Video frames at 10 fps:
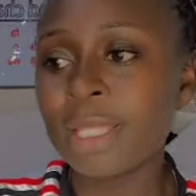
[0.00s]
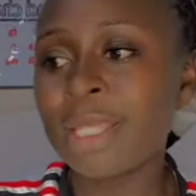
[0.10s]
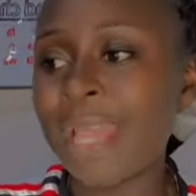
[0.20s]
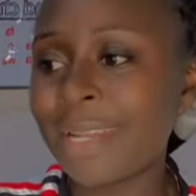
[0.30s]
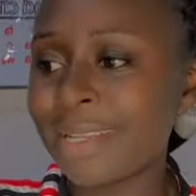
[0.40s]

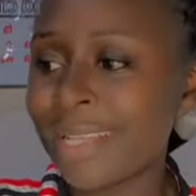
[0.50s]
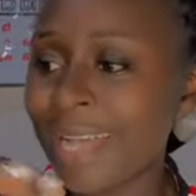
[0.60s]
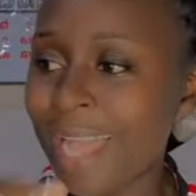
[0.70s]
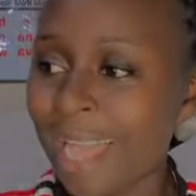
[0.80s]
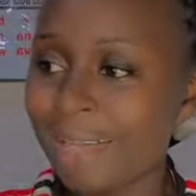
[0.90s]
then
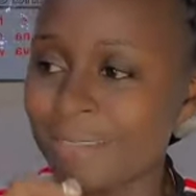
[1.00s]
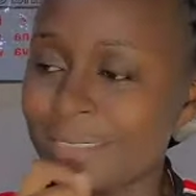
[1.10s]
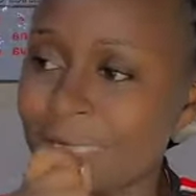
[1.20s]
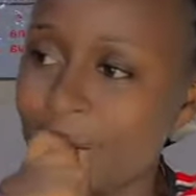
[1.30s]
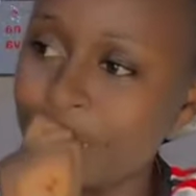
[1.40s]

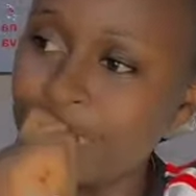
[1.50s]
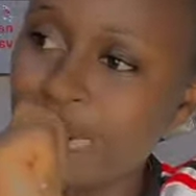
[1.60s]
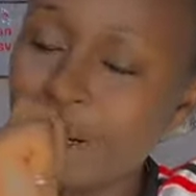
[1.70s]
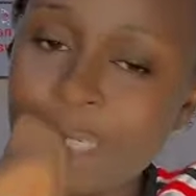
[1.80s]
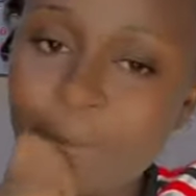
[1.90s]
somebody
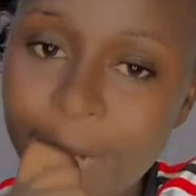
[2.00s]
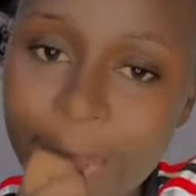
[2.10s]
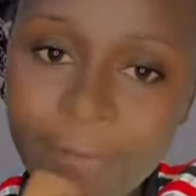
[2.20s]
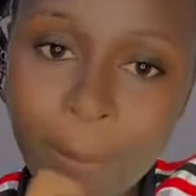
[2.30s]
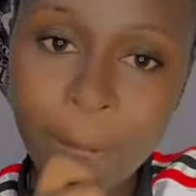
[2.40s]
now
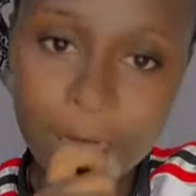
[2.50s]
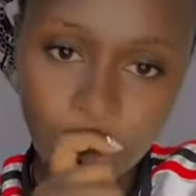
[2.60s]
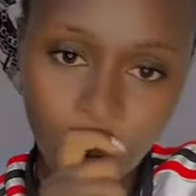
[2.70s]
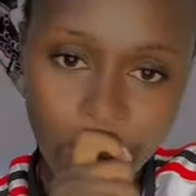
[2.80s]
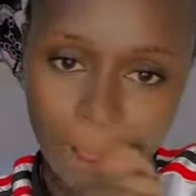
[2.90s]
explain the part
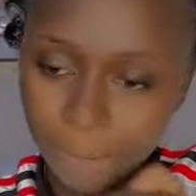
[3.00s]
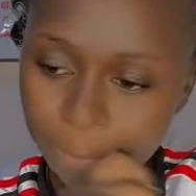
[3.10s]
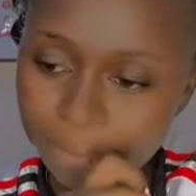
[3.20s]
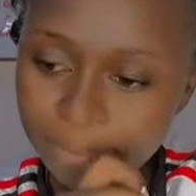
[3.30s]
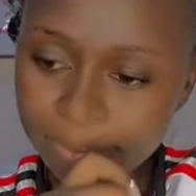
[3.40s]
where
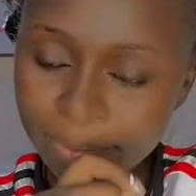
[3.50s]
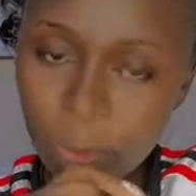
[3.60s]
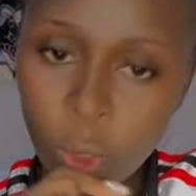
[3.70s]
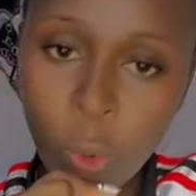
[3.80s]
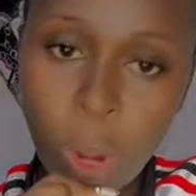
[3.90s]

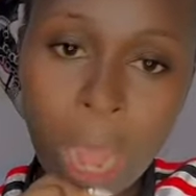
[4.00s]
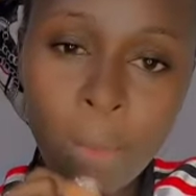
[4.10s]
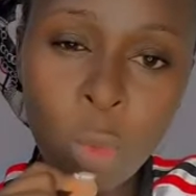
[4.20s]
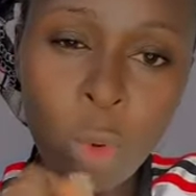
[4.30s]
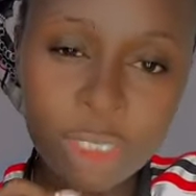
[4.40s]

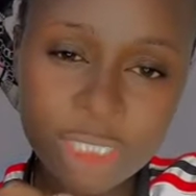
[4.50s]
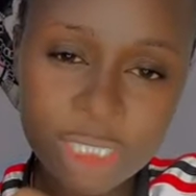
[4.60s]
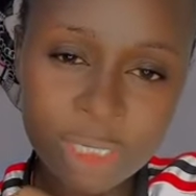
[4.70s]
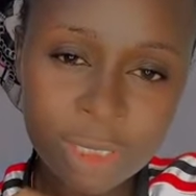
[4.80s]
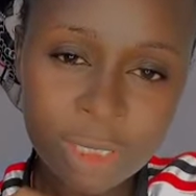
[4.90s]
i'm
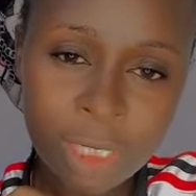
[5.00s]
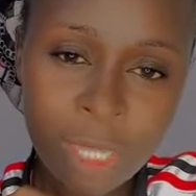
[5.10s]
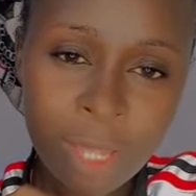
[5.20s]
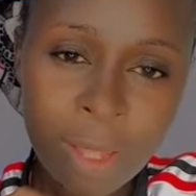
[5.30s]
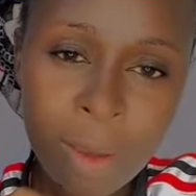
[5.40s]
watching
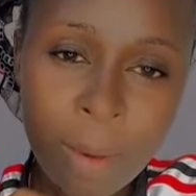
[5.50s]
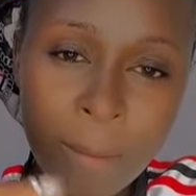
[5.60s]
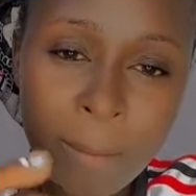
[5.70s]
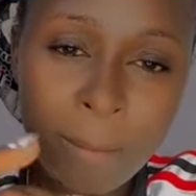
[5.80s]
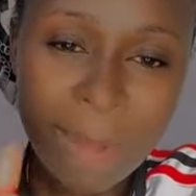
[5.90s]

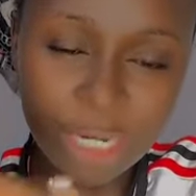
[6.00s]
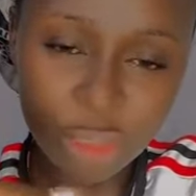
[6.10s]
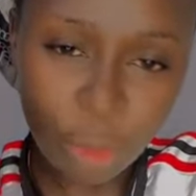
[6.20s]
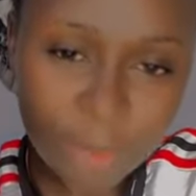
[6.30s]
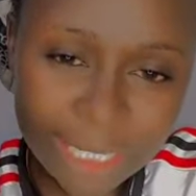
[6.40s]

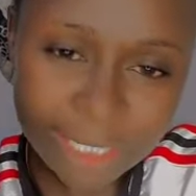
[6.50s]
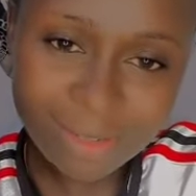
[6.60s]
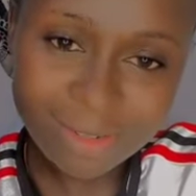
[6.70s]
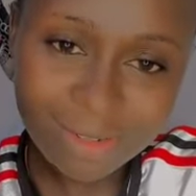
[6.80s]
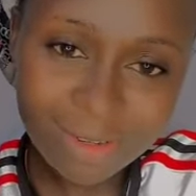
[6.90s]
mctominay
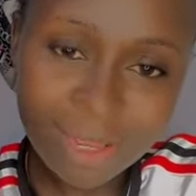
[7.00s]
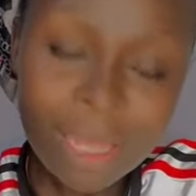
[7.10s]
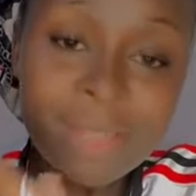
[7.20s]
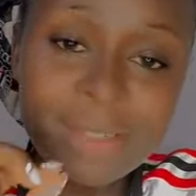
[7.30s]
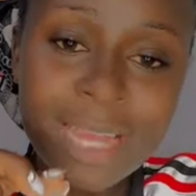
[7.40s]

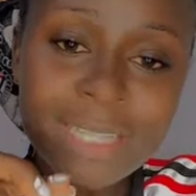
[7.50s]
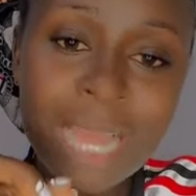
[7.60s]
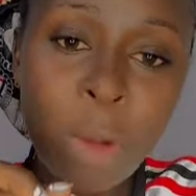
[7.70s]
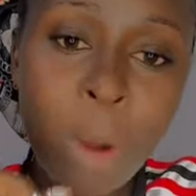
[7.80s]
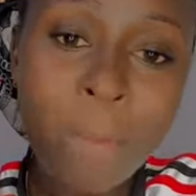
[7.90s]
start
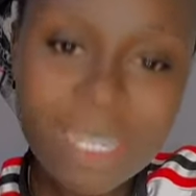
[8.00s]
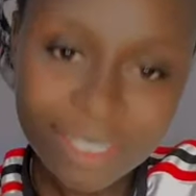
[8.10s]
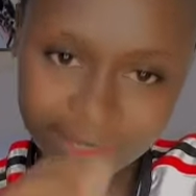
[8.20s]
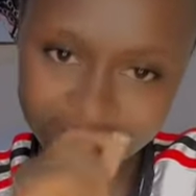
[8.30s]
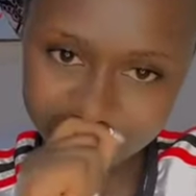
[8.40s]
our
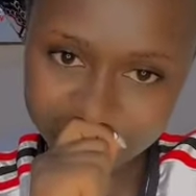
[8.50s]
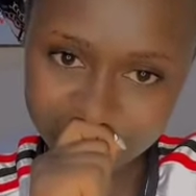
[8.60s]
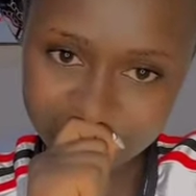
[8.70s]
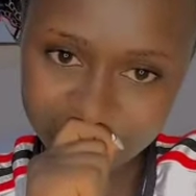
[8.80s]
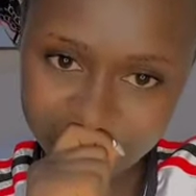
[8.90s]
matches
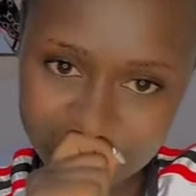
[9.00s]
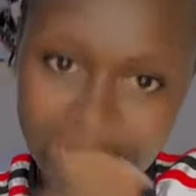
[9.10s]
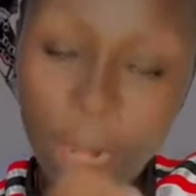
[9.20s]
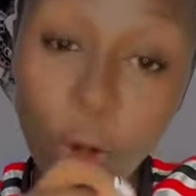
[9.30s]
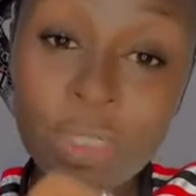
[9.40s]

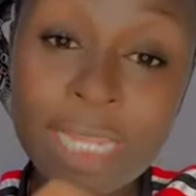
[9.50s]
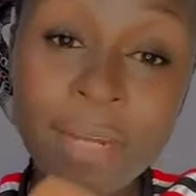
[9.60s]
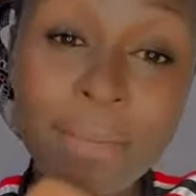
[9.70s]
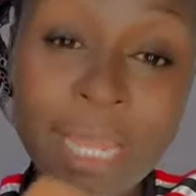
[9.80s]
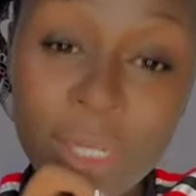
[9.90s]

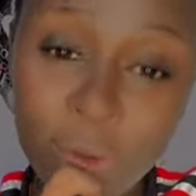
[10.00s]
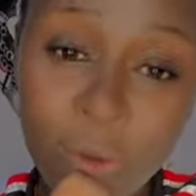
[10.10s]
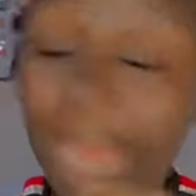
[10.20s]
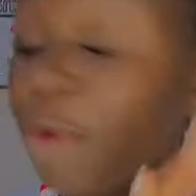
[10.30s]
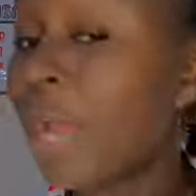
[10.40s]
alongside mainoo
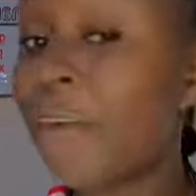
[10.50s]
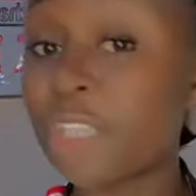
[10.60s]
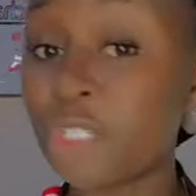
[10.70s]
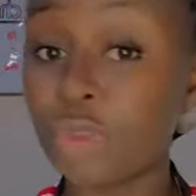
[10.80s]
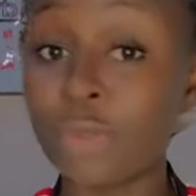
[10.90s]
i don't have
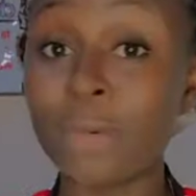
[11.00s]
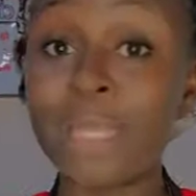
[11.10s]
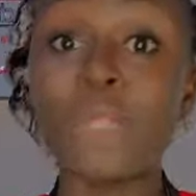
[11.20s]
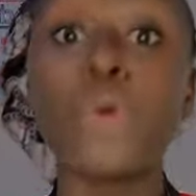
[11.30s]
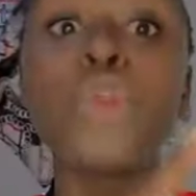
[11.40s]
issues with
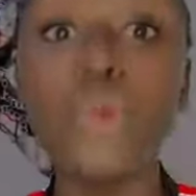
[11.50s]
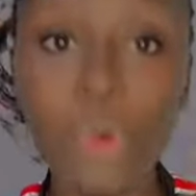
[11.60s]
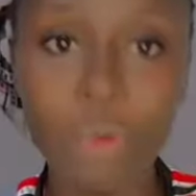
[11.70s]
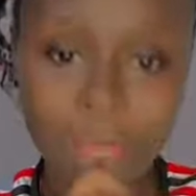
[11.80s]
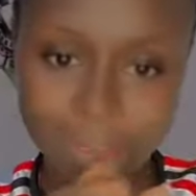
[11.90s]
mainoo you
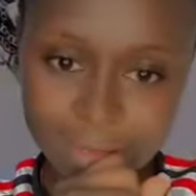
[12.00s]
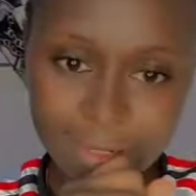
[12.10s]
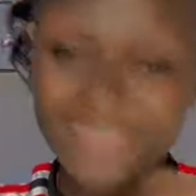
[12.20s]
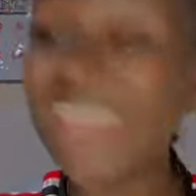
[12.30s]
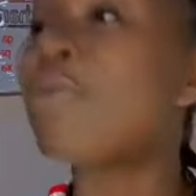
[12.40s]
know that
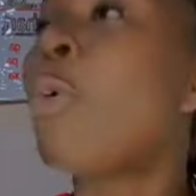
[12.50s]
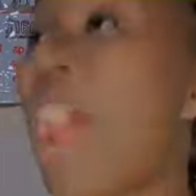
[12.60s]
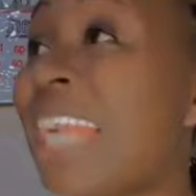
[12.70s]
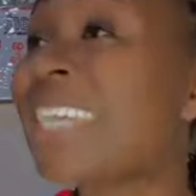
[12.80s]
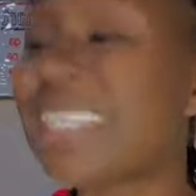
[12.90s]
that the world